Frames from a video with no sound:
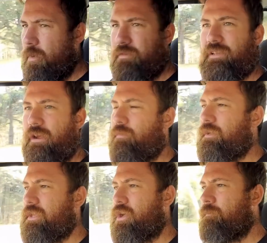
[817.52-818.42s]
Also
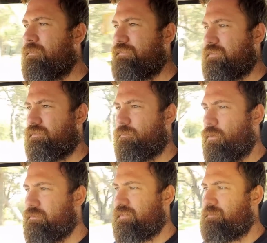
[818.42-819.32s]
really common for
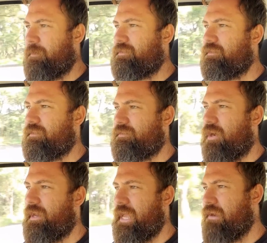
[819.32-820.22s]
Subarus, especially this
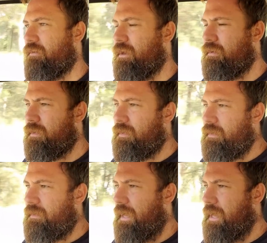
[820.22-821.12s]
kind of era.
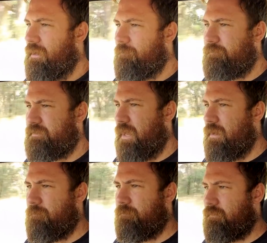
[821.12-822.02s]

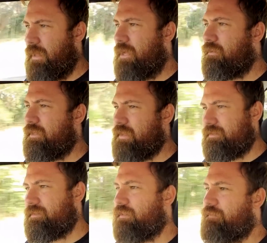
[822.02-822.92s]
So luckily they're
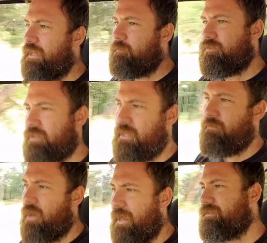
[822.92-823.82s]
still available
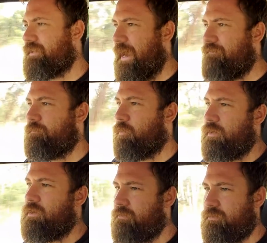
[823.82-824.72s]
genuine. I actually have them
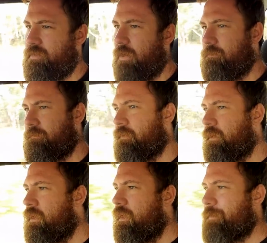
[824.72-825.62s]
already on the shelf
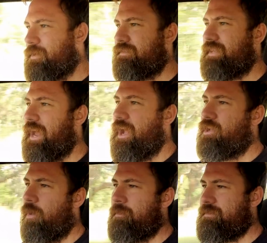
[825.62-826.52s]
because they are
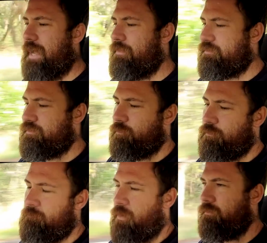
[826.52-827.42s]
common to other
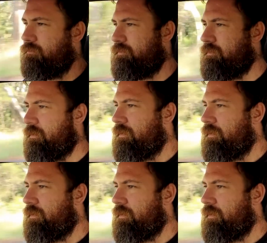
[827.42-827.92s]
Subaru models.